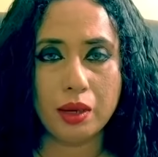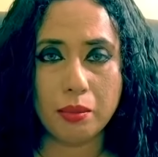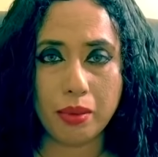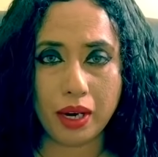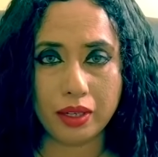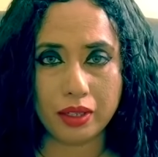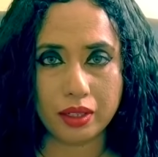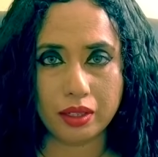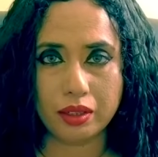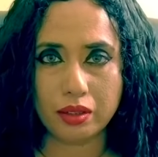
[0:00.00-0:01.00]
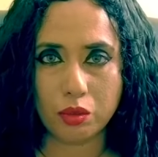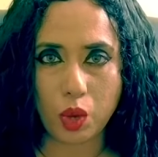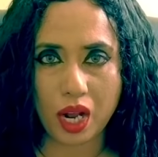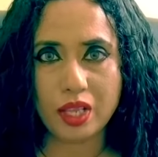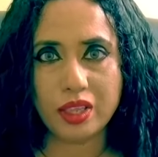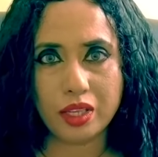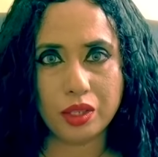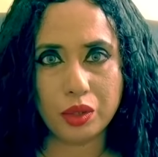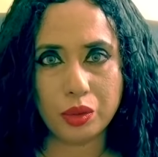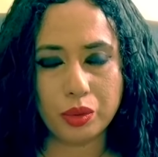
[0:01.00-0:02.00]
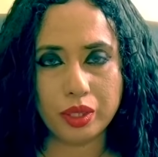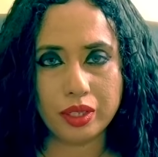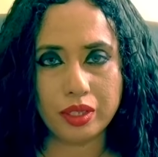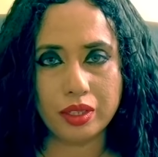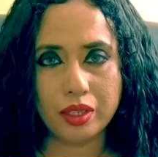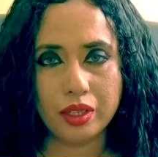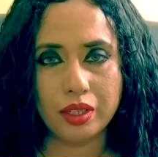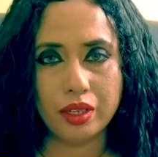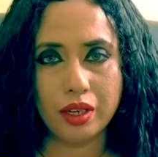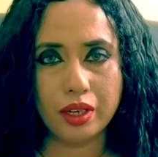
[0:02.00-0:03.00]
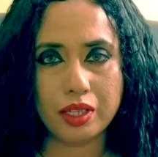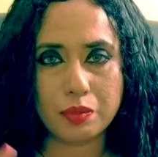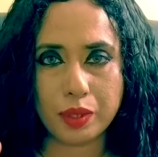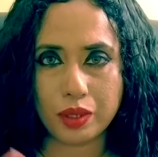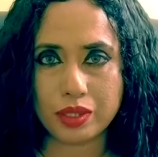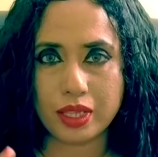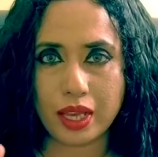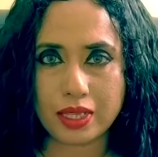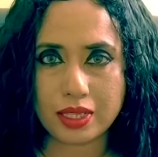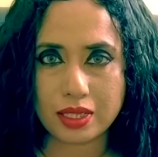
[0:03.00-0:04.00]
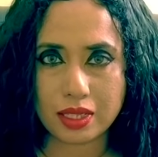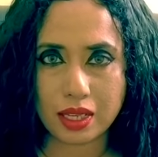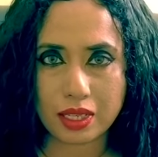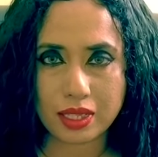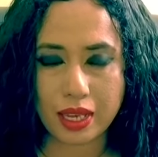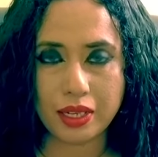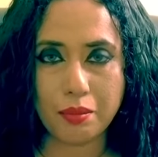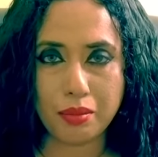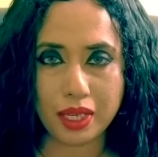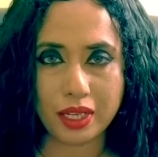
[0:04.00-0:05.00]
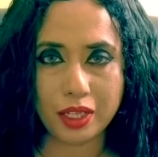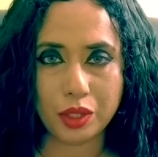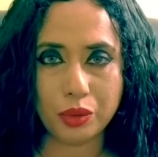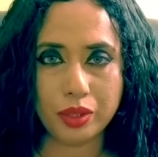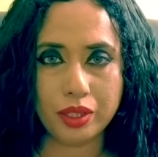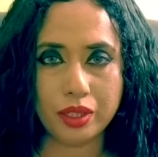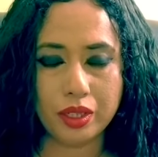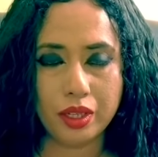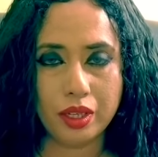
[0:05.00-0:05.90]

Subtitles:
but why they do it is because they assign a meaning to it.